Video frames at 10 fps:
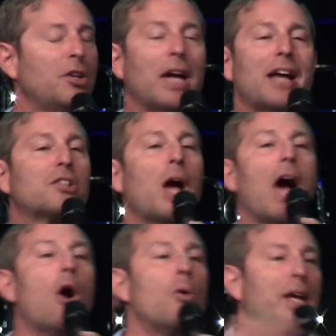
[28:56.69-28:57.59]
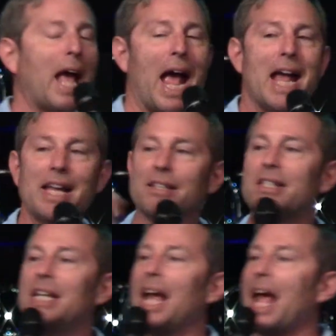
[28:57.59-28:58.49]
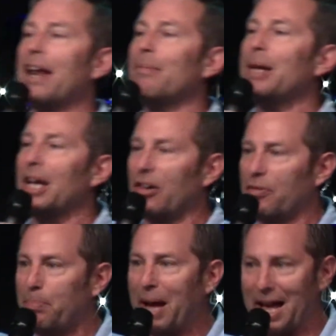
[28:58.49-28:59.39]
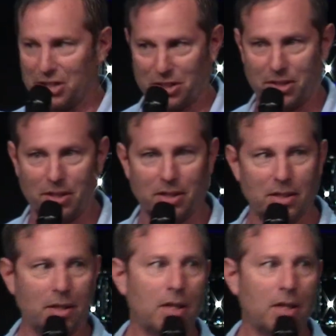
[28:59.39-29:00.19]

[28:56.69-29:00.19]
You guys, okay is the enemy of best.